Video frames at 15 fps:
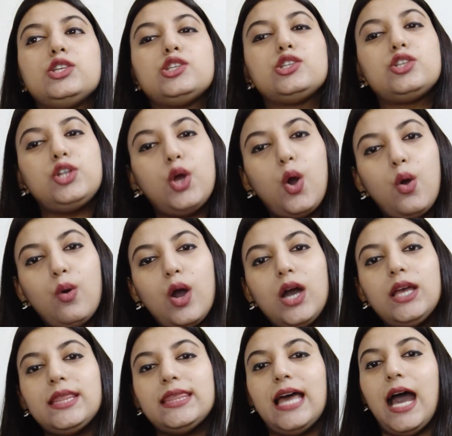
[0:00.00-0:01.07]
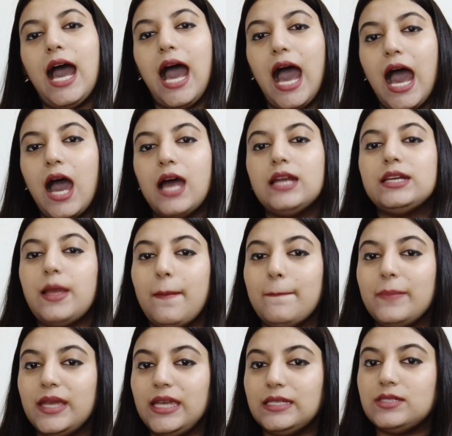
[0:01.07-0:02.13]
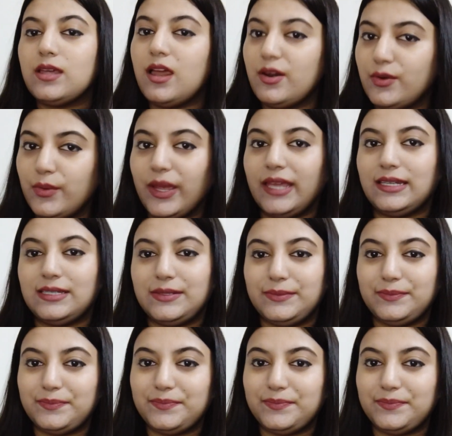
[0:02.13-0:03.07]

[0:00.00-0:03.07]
slower the heartbeat rate.